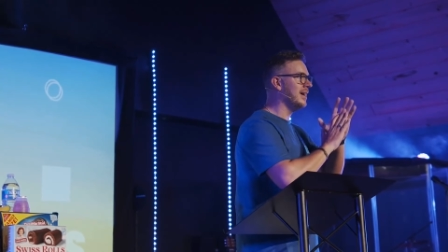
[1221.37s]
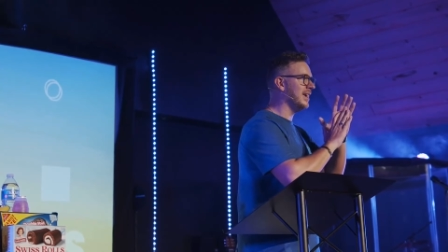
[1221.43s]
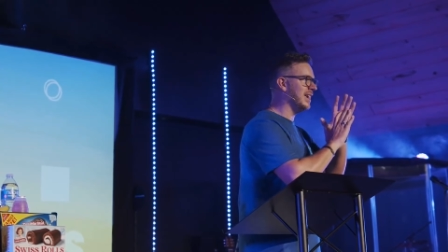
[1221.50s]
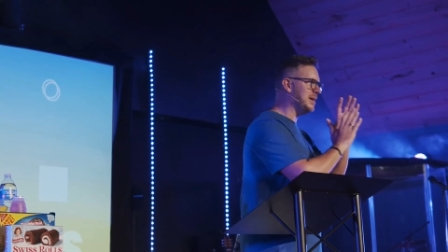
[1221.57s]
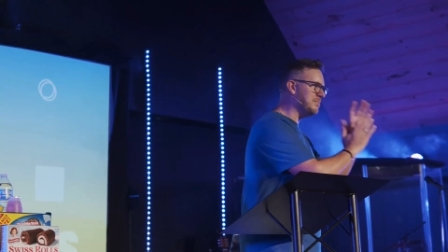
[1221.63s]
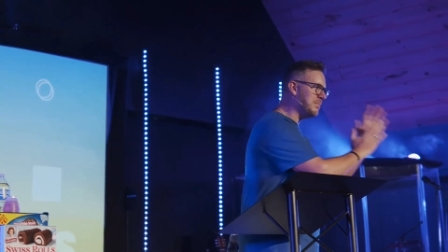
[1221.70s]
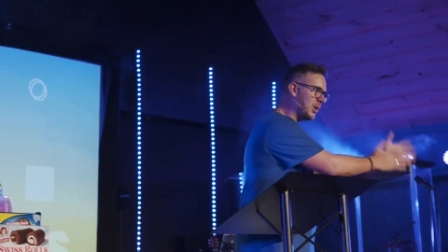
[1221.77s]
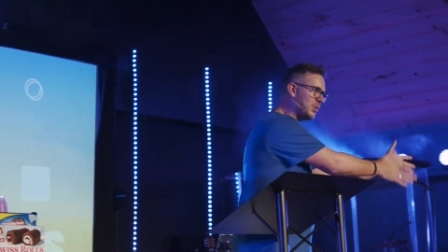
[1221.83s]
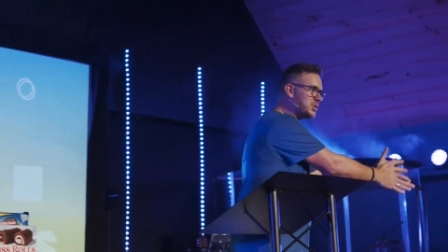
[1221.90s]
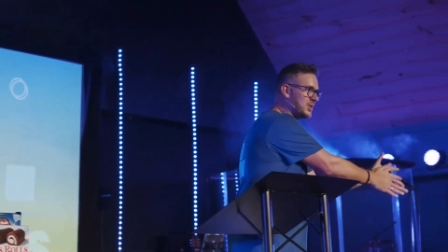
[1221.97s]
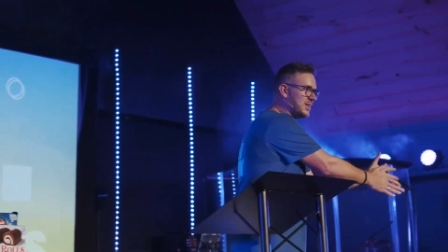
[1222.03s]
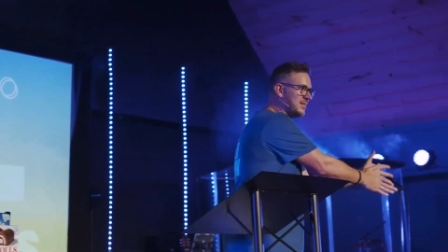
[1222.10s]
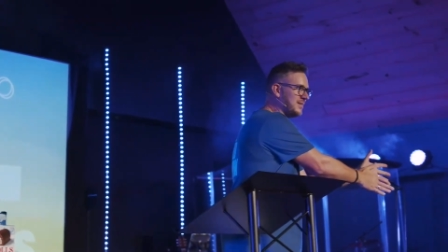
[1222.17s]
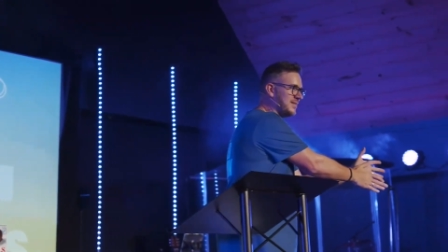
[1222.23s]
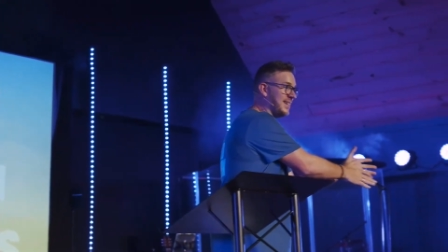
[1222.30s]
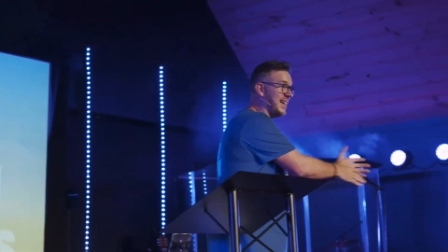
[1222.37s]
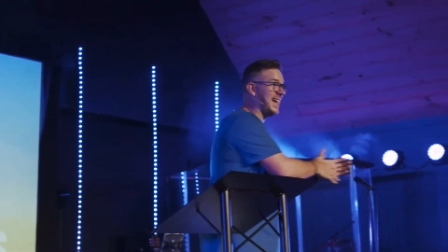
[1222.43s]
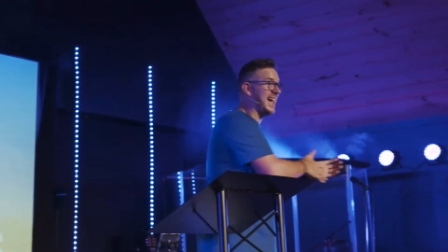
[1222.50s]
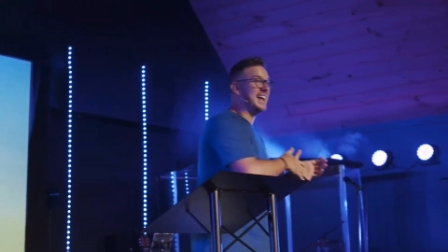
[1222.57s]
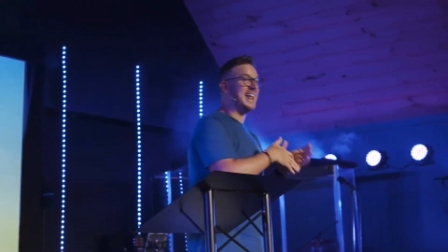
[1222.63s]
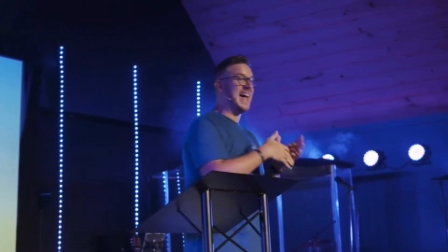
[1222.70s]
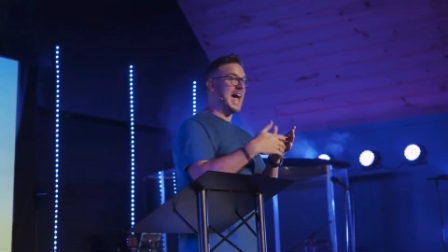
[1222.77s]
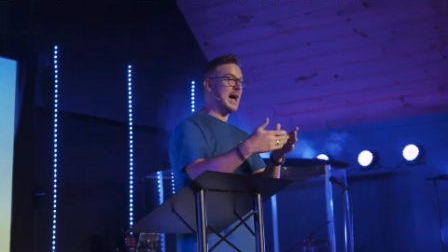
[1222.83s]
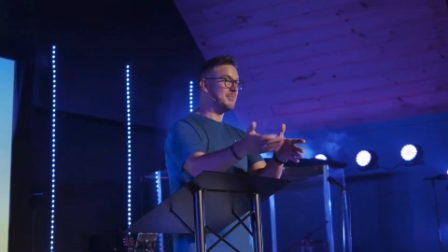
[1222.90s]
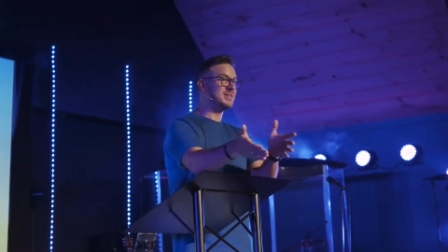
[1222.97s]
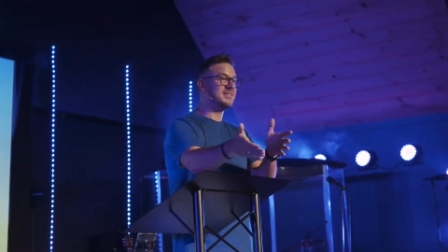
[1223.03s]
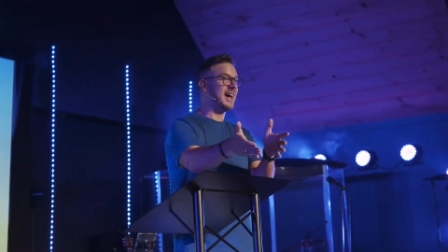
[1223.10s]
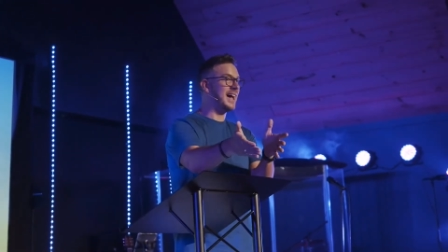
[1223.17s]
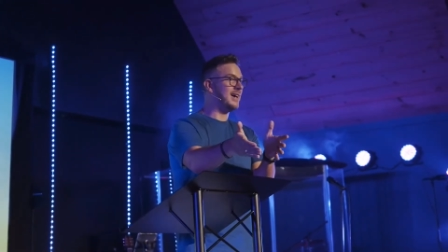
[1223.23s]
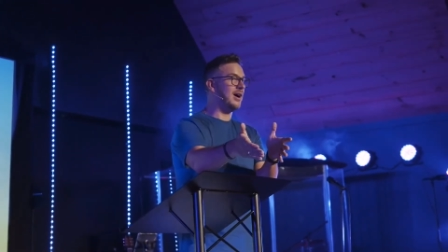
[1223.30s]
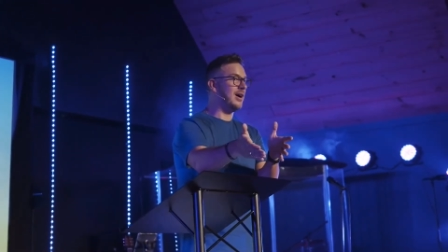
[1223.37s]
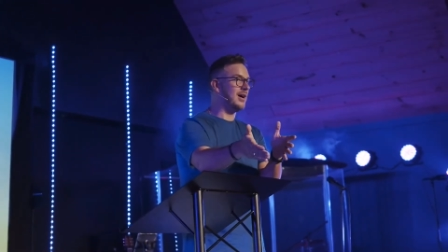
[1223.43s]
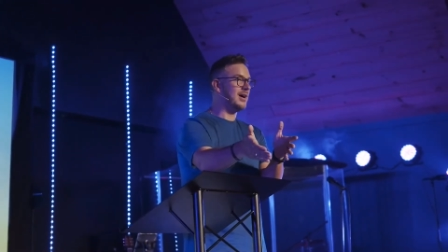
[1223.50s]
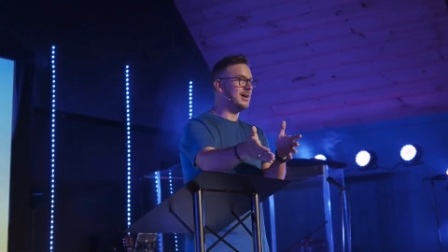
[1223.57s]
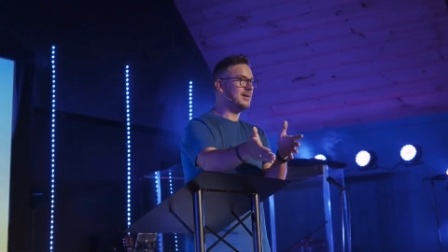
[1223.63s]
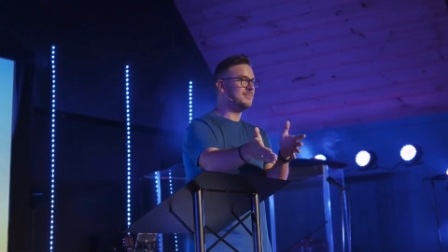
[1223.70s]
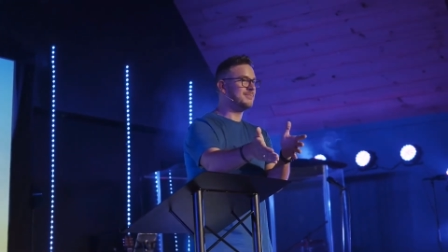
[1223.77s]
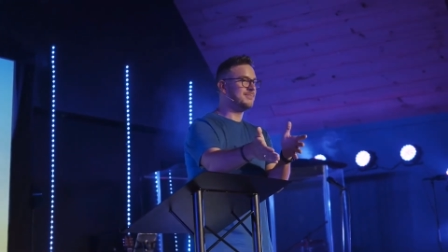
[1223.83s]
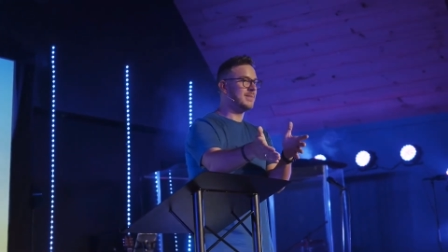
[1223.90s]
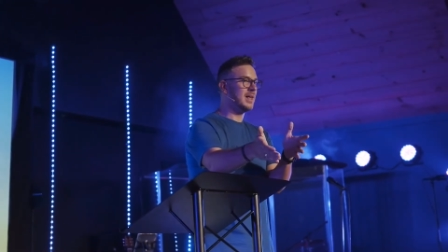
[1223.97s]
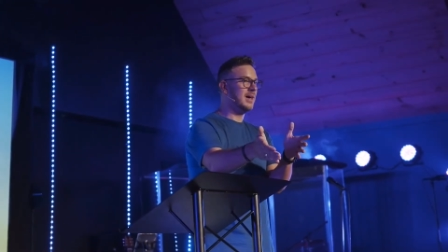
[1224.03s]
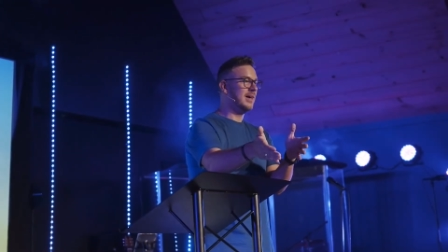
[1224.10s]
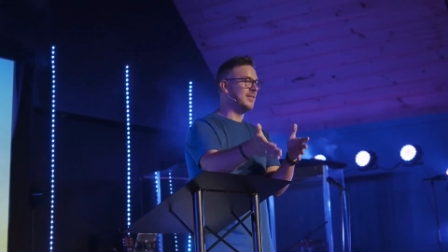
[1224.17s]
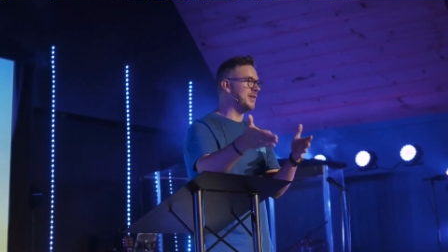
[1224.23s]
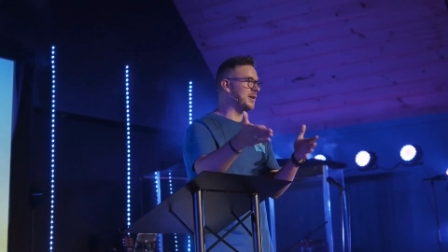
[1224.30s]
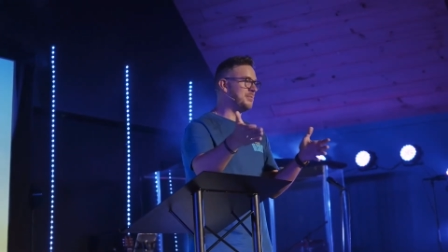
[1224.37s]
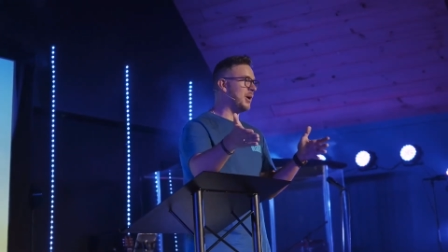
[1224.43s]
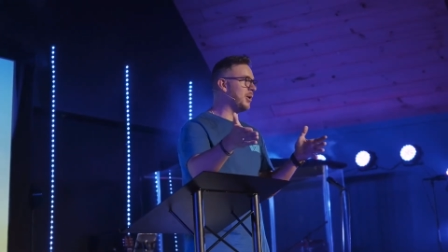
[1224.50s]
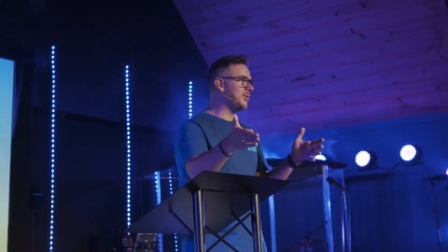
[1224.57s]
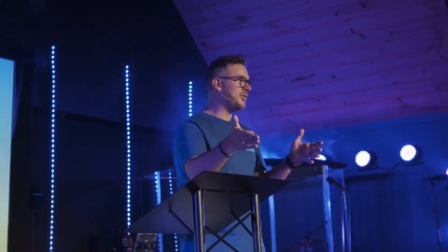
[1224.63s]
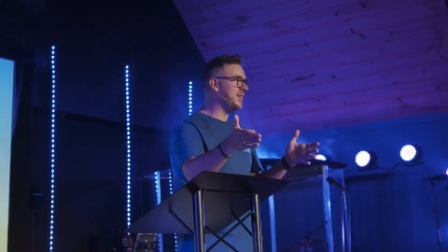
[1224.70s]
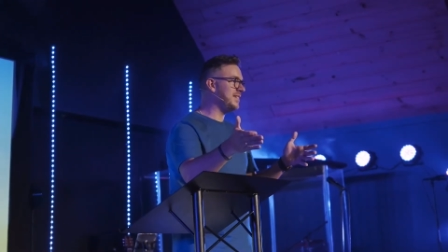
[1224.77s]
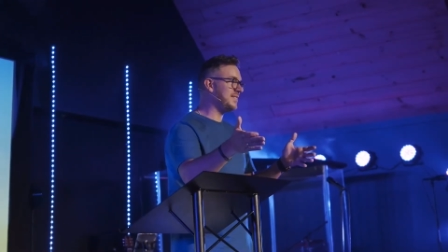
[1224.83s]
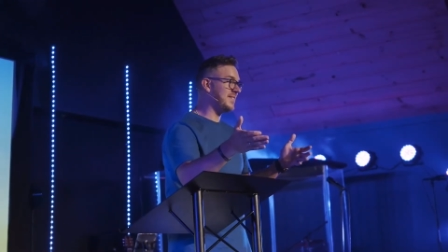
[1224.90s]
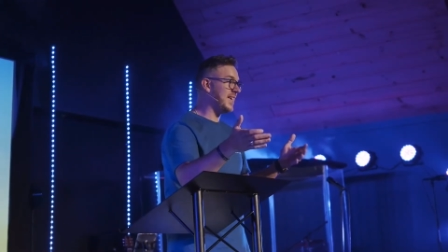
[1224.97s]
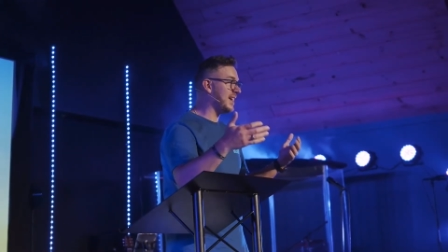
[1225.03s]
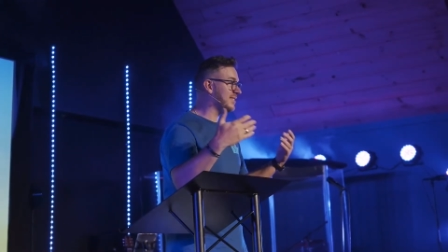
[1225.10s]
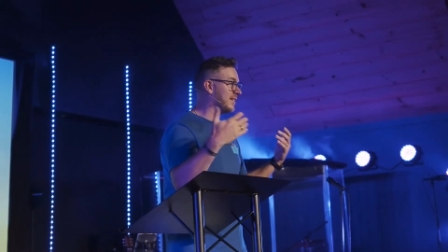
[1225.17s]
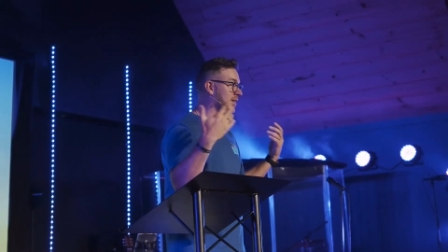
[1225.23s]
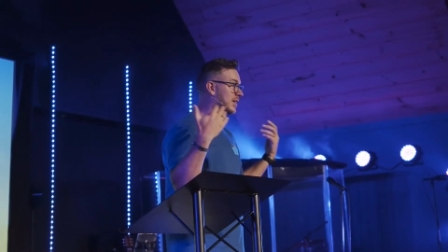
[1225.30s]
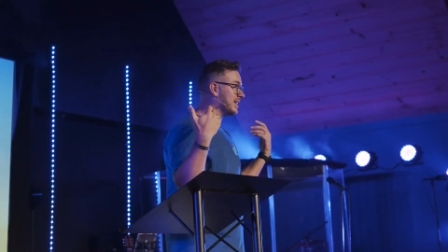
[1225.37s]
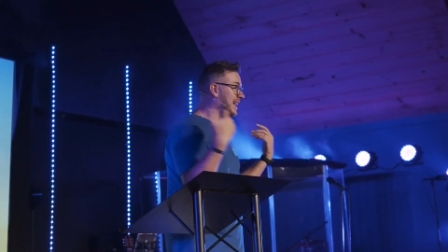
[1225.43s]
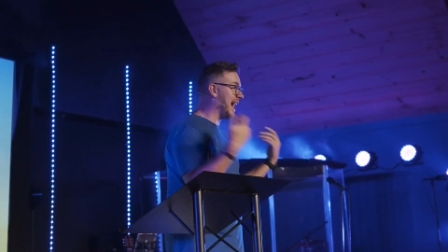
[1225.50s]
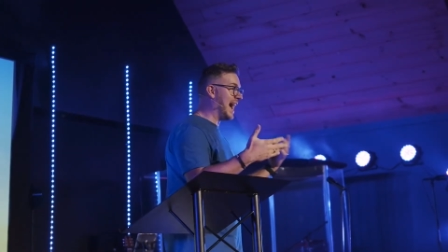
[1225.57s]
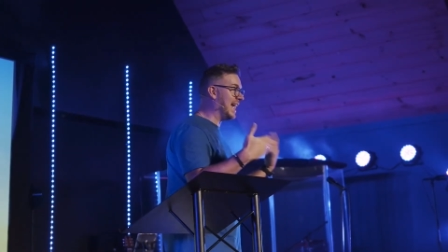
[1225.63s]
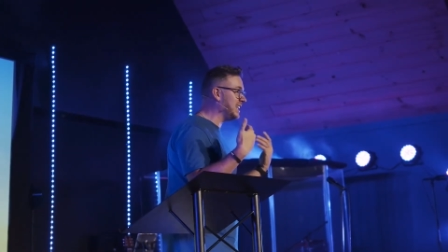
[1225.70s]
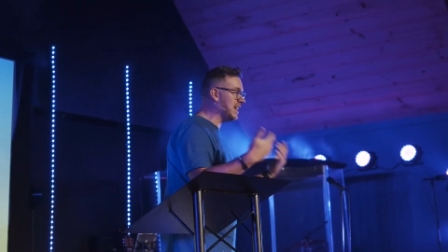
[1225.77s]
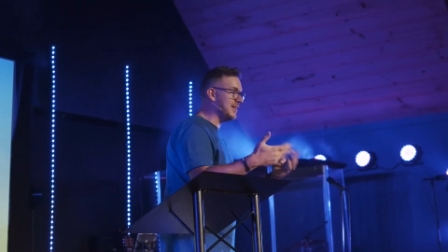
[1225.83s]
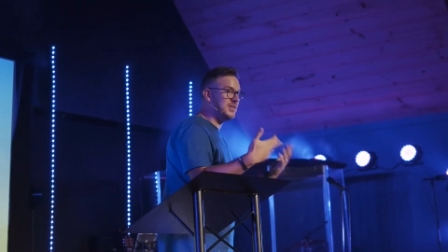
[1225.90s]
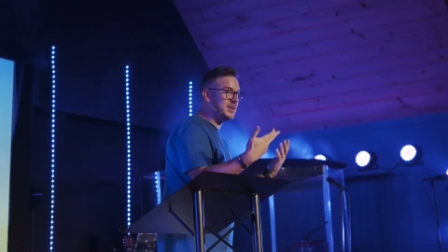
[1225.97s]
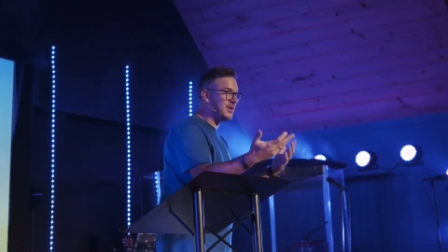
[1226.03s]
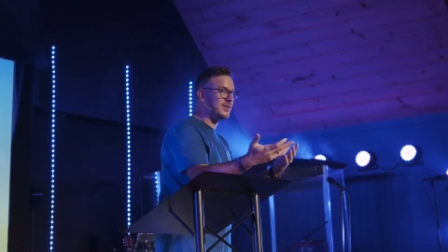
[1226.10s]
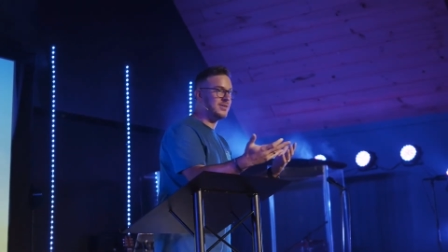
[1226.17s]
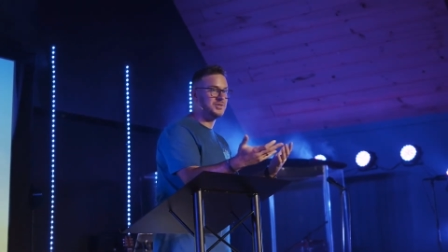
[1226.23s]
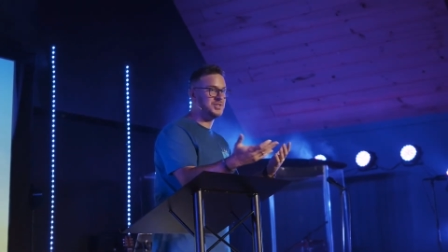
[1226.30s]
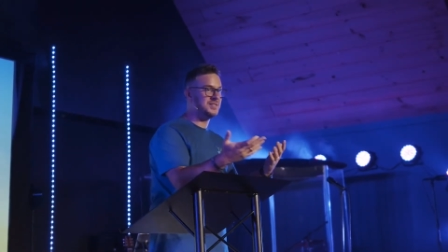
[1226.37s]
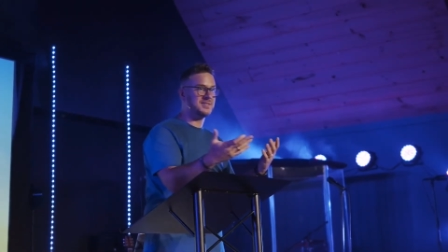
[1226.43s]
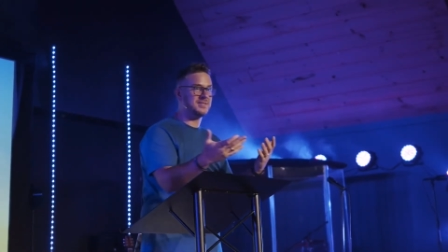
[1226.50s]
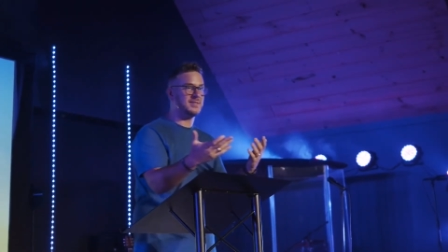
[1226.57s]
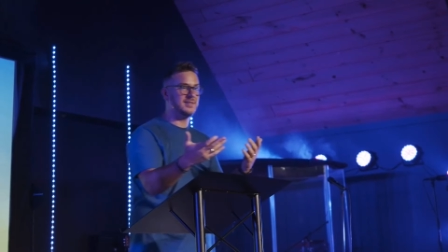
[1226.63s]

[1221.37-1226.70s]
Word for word: emotions and appetite are. They're both these things that are God given urges,